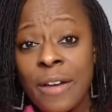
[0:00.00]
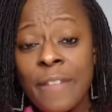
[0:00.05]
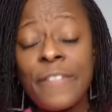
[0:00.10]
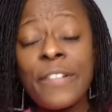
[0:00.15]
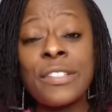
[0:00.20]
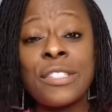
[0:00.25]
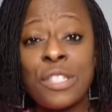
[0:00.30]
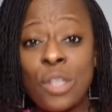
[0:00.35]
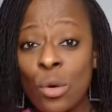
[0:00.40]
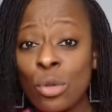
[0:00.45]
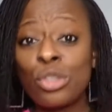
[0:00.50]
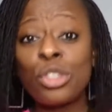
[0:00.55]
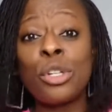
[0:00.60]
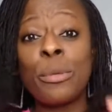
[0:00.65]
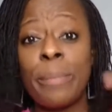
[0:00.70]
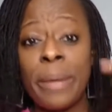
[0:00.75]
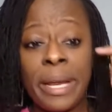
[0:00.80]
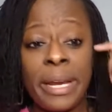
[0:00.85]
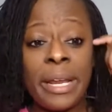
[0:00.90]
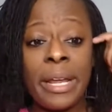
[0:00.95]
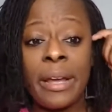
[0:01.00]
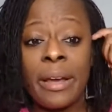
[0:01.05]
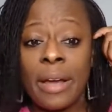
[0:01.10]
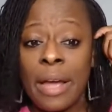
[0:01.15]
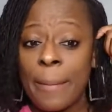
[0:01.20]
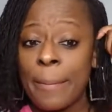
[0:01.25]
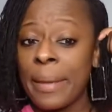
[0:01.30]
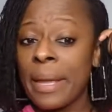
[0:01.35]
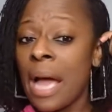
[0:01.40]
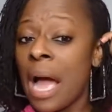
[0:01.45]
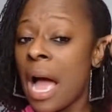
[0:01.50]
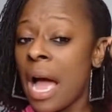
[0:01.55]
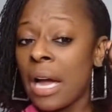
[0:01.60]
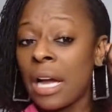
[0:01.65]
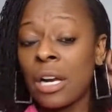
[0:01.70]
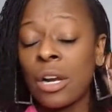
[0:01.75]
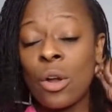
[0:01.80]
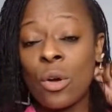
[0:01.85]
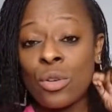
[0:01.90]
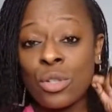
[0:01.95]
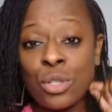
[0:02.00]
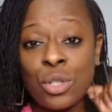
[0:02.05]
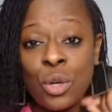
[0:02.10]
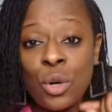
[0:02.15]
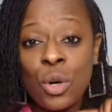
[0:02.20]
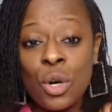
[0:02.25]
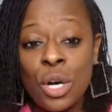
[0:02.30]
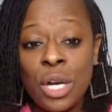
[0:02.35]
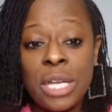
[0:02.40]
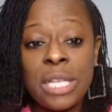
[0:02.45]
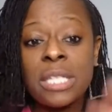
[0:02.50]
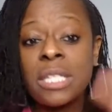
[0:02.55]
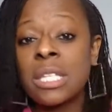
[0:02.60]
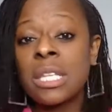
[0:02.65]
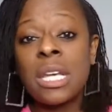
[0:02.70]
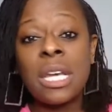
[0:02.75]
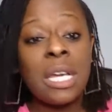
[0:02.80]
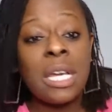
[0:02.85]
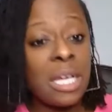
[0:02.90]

for social media, and behind closed doors,